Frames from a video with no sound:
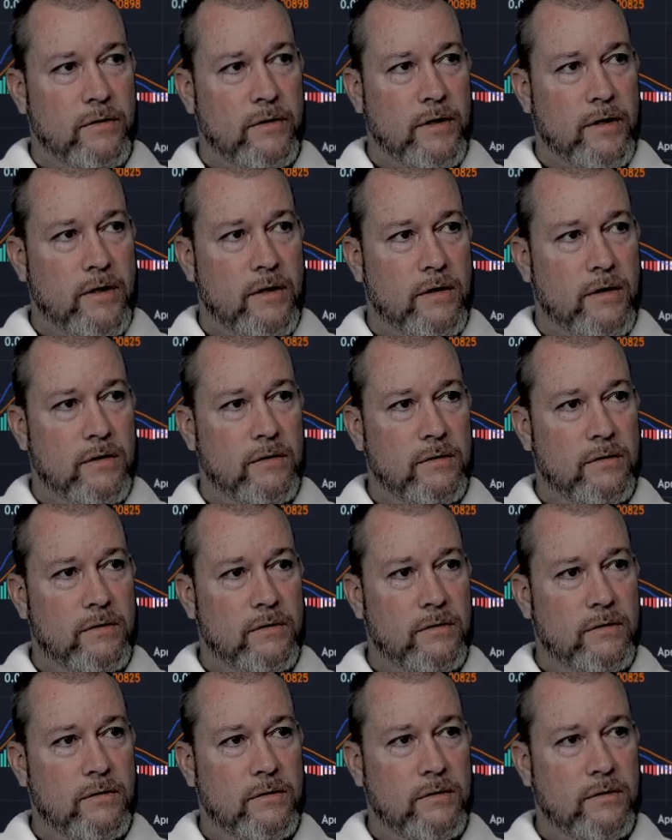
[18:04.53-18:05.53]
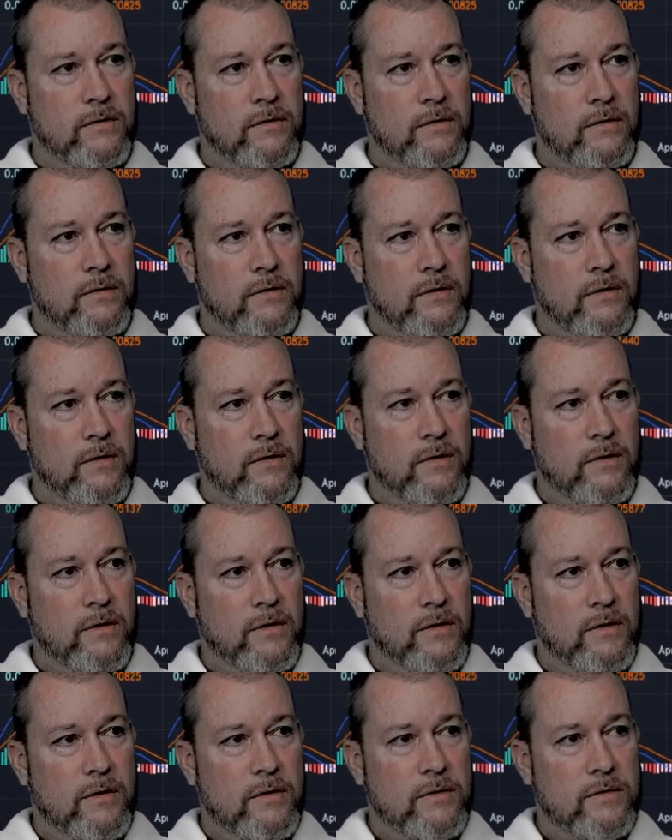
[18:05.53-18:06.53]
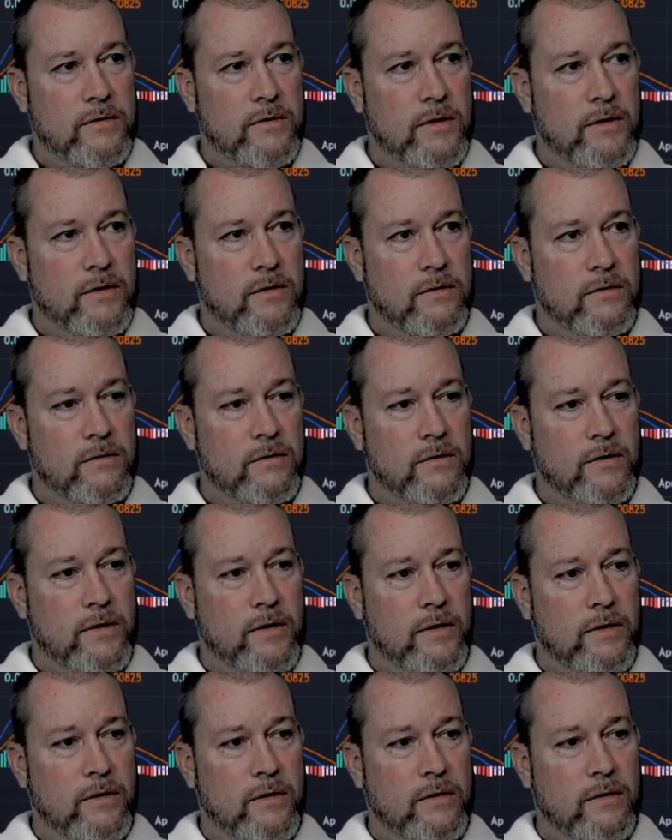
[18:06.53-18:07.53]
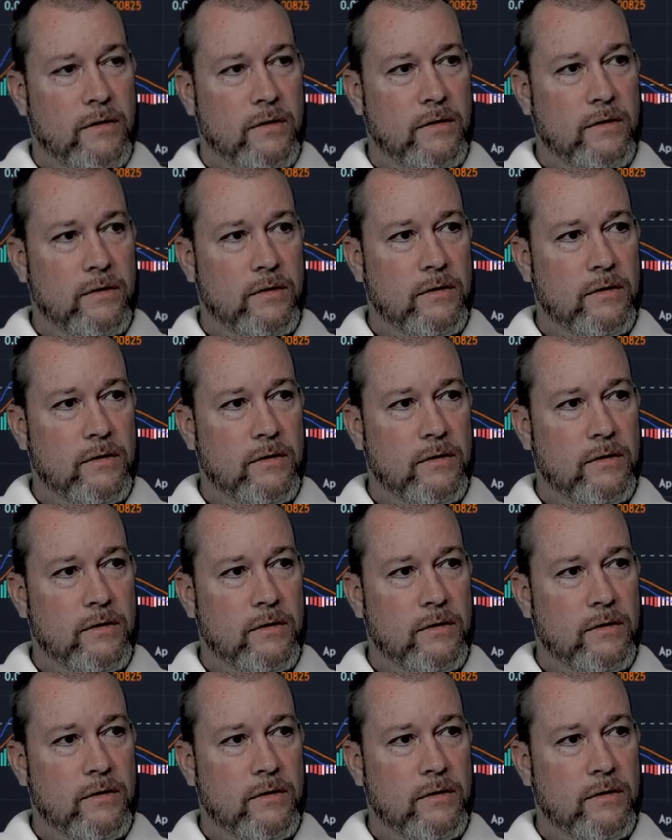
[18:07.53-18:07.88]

there, set an alert here,